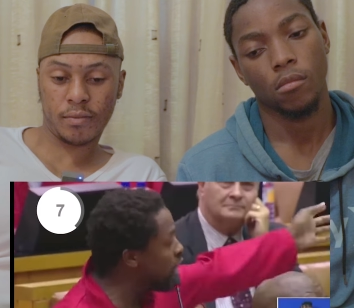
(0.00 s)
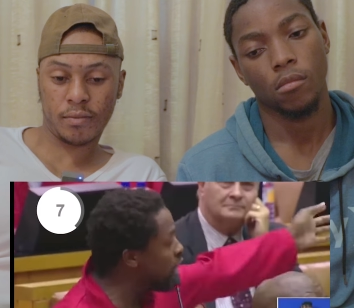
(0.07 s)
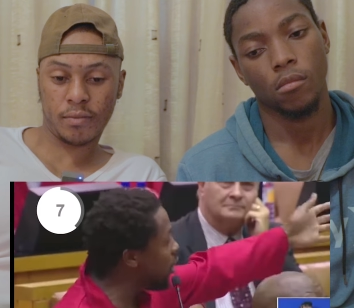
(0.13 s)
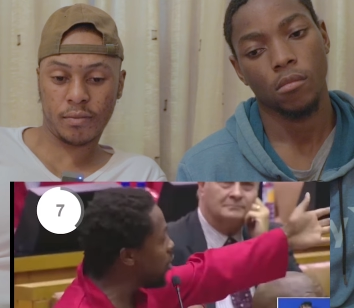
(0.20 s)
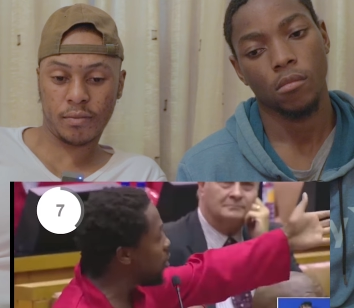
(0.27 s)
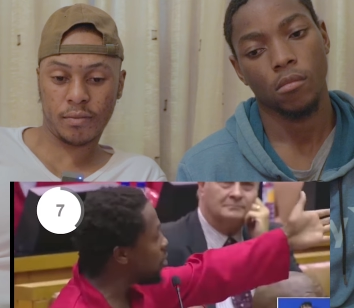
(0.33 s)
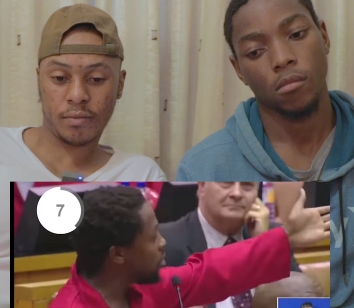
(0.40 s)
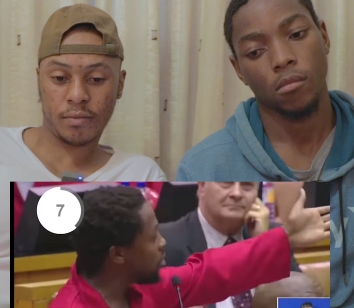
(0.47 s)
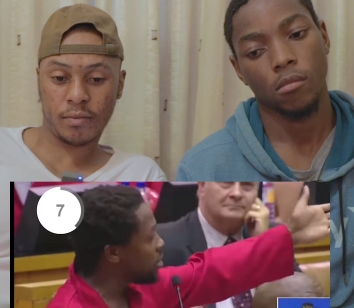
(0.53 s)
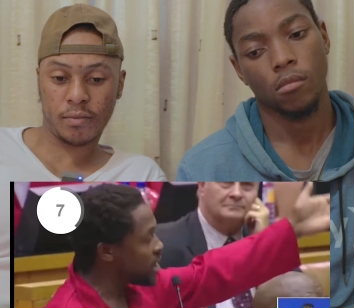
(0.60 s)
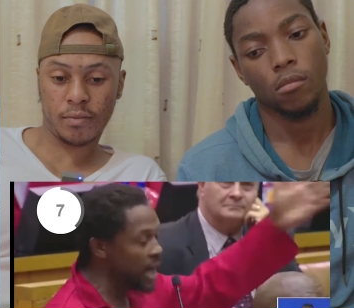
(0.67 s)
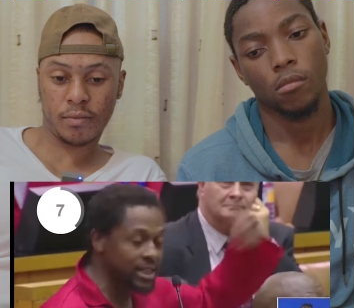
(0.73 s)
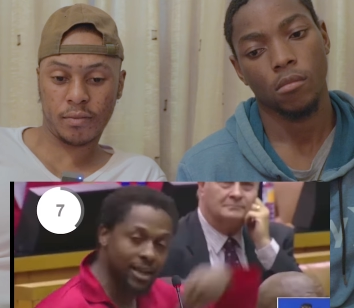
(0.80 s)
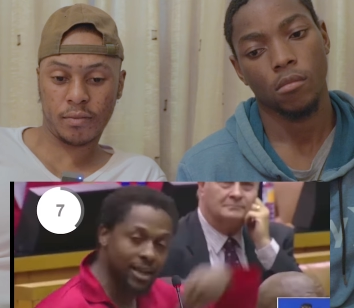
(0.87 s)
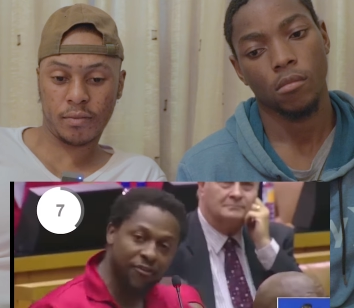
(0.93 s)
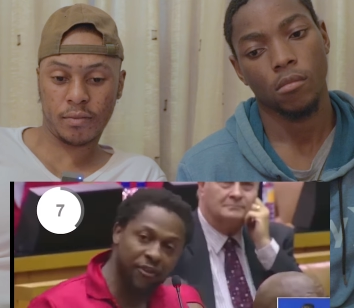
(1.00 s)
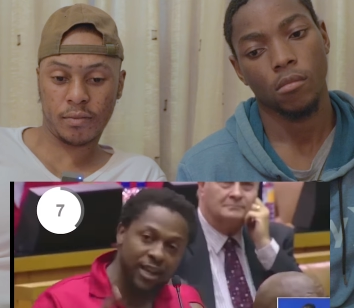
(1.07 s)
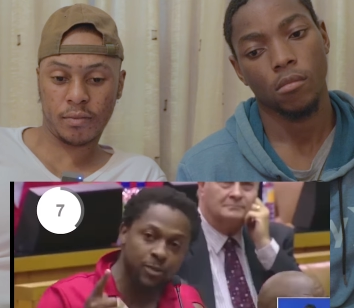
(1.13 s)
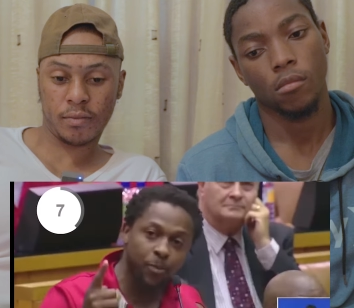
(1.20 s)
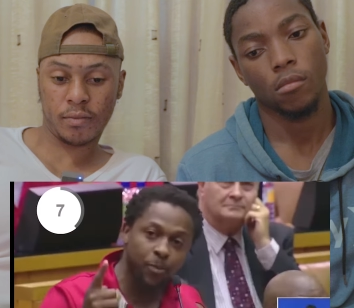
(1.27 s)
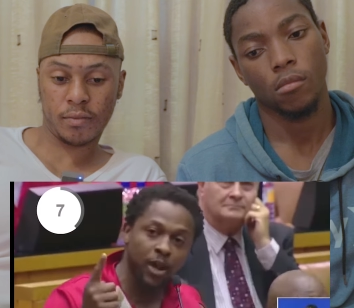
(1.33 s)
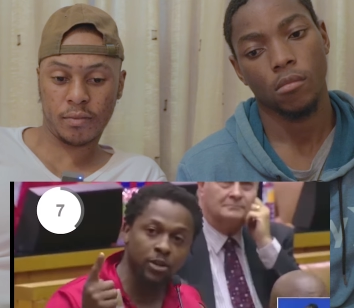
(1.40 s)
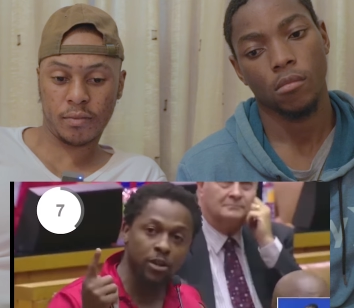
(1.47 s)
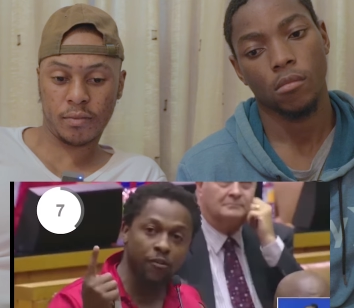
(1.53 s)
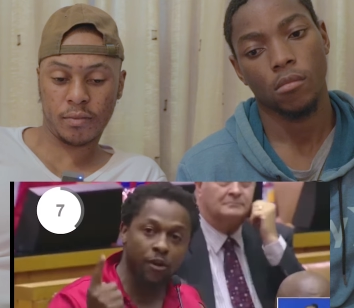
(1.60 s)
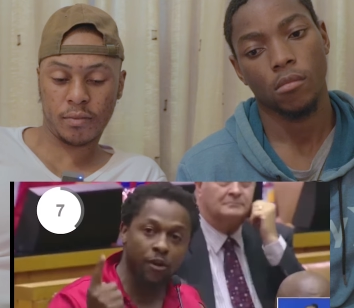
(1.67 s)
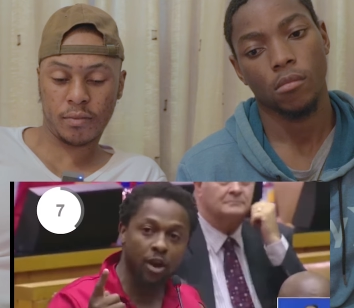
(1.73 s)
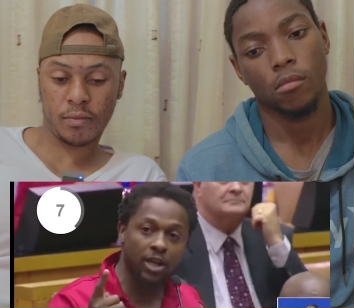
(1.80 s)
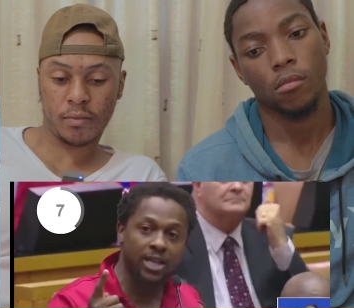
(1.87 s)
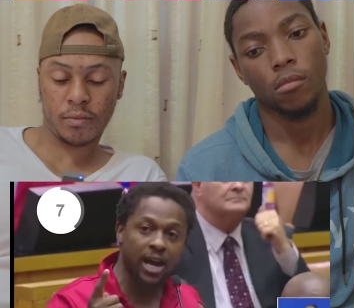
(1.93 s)
Speaker 1: go. That's the first point
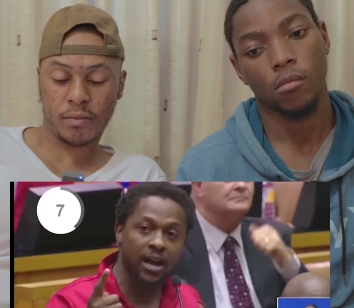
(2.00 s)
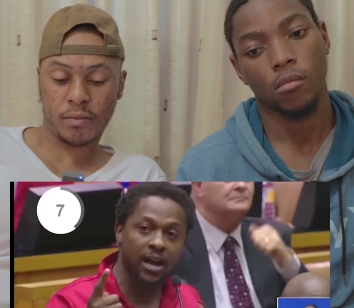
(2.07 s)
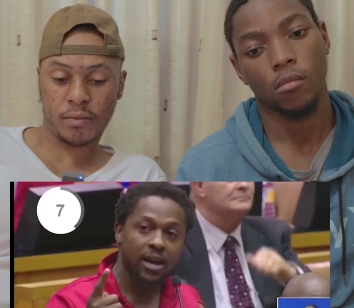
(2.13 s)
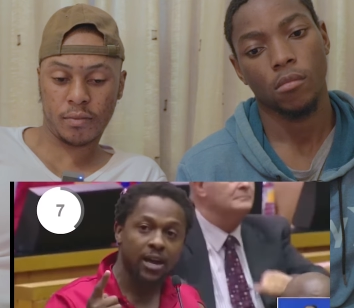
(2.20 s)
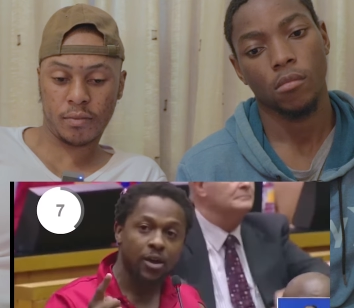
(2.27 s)
of order,